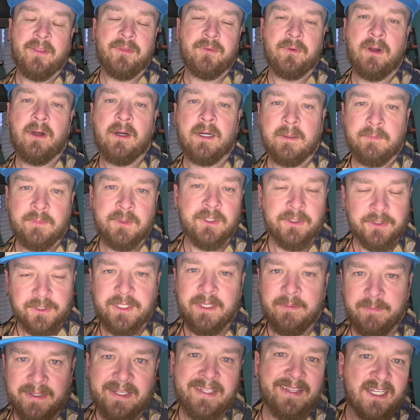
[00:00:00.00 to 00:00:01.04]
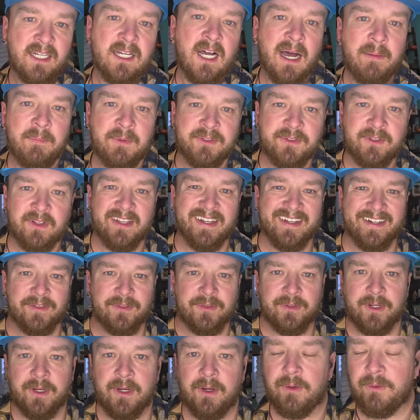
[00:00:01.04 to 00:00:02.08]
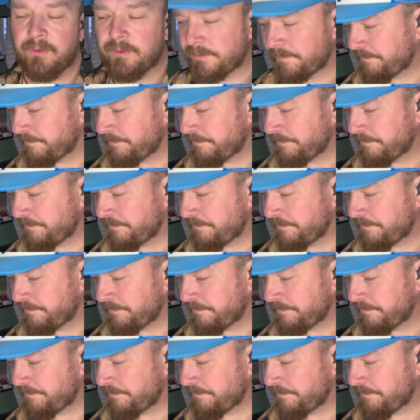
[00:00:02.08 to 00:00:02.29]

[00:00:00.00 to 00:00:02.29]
wrong, I'm sure somebody in the comments will let us know.